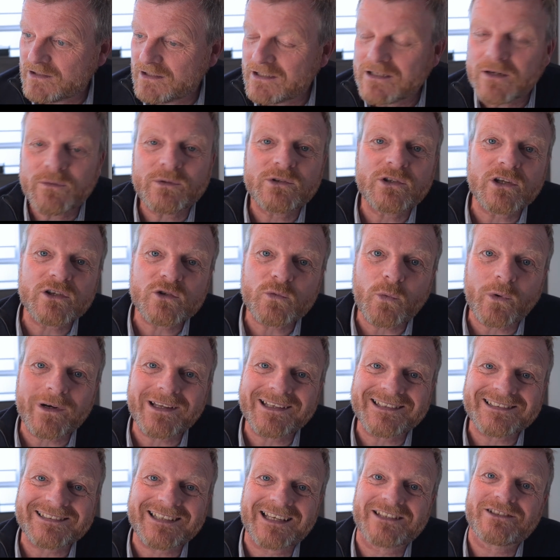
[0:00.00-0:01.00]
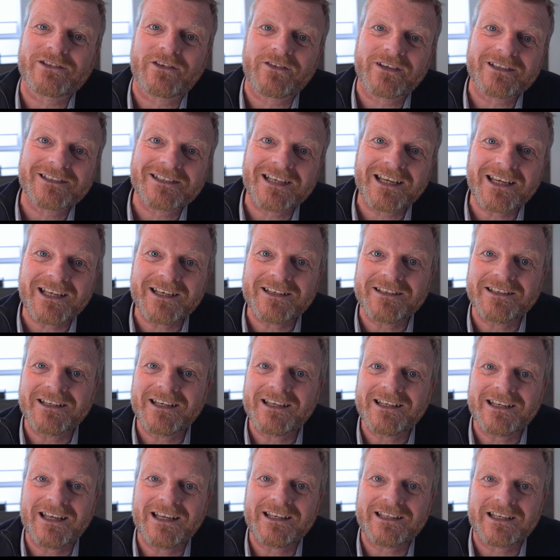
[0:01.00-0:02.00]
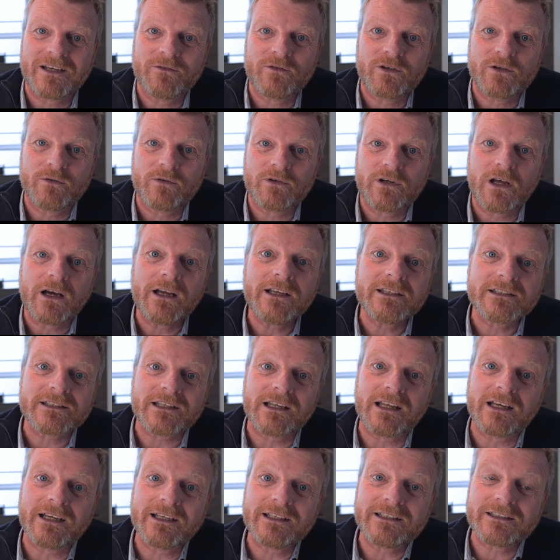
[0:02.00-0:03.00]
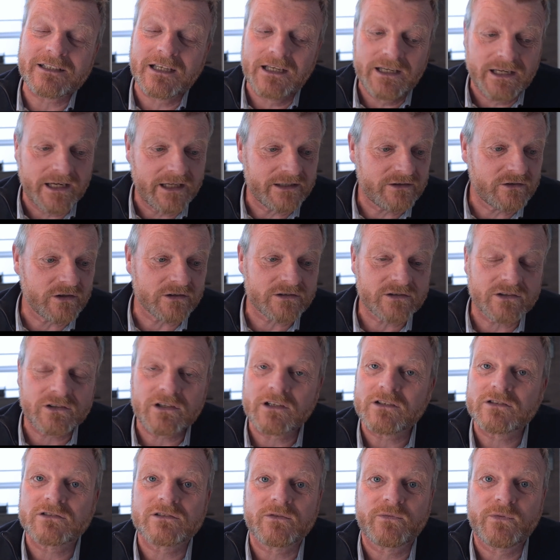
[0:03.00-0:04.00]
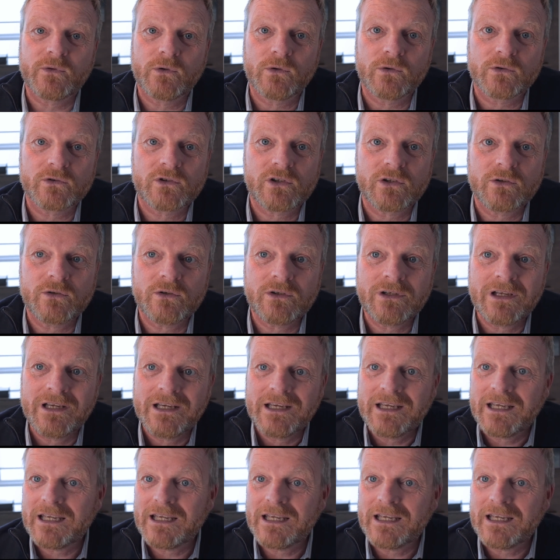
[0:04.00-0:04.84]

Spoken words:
you know, does what it says on the tin. It gives you a nice light. It doesn't cost a fortune.